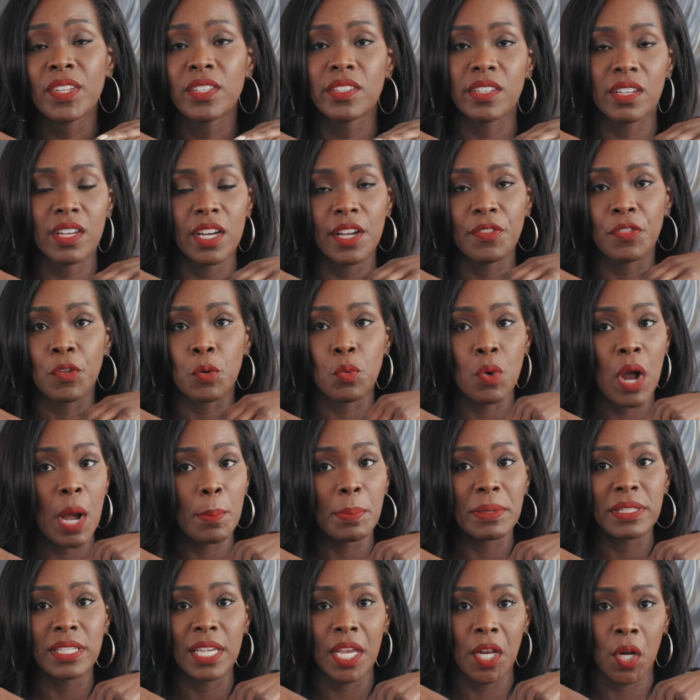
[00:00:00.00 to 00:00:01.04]
to cut the raw
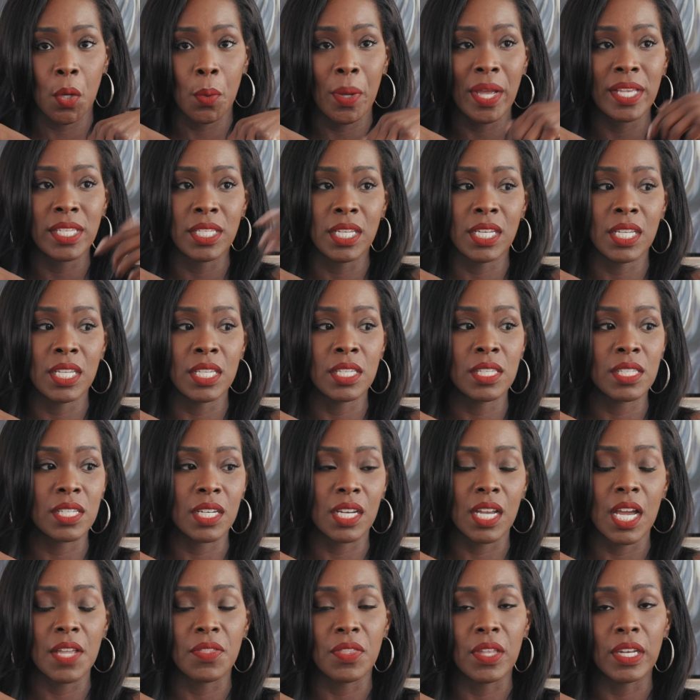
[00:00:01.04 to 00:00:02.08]
potato as it is to
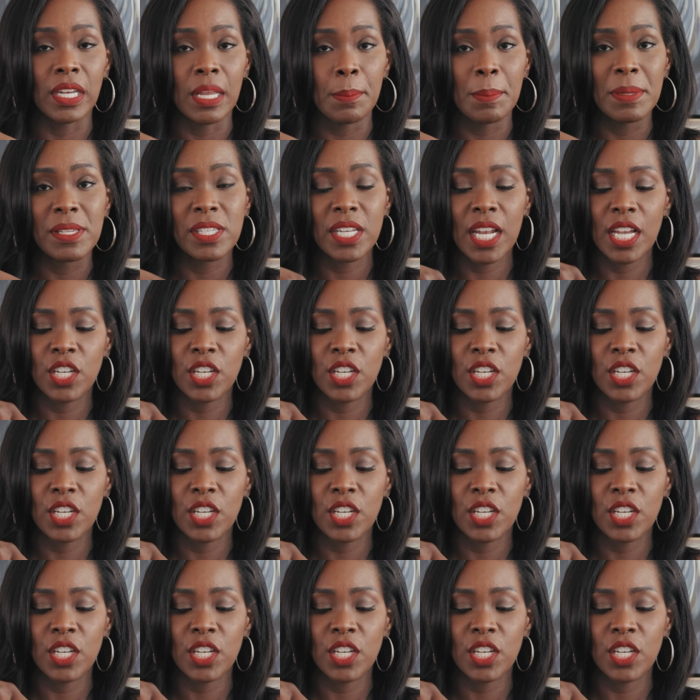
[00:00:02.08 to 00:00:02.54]
cut the lemons